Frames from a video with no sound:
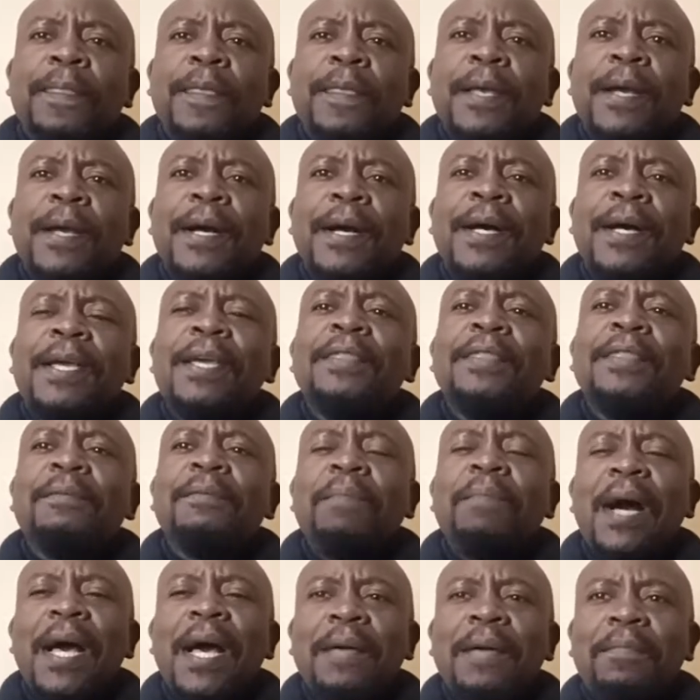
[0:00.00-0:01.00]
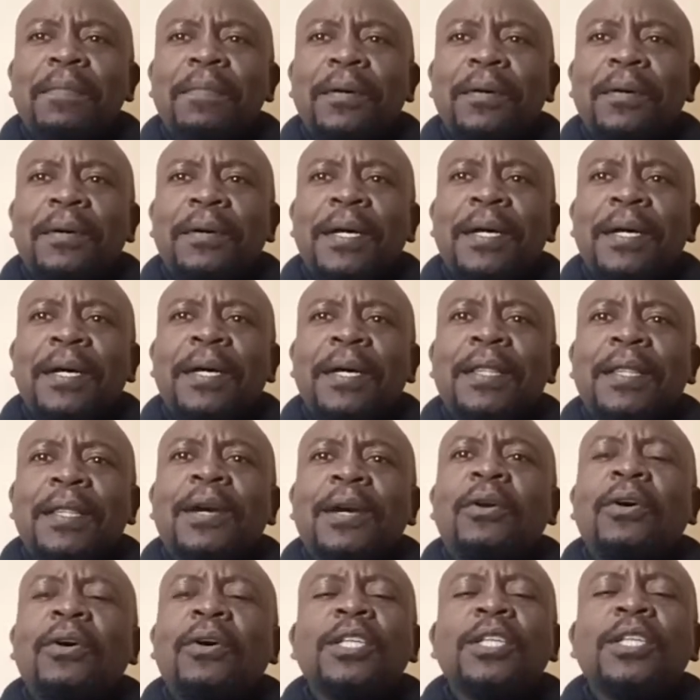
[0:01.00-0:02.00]
uh, in the Bible, uh, the
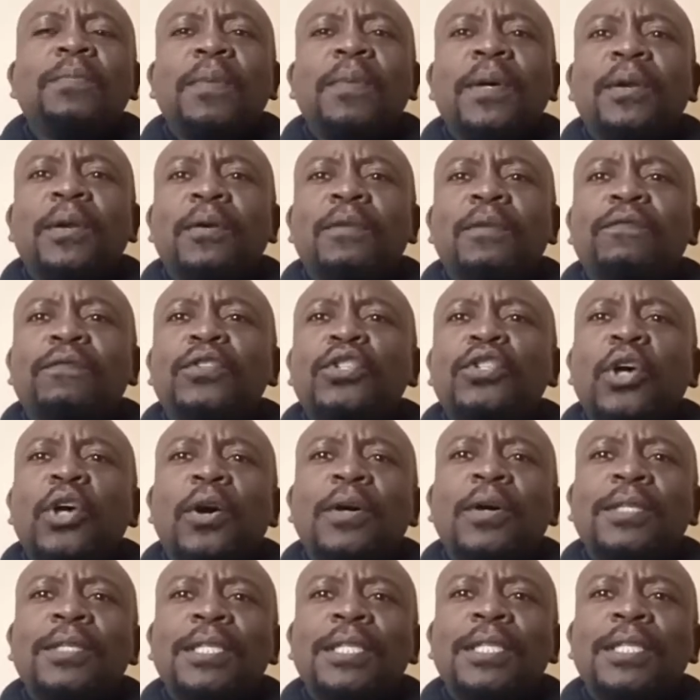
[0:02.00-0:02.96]
Gospel of John,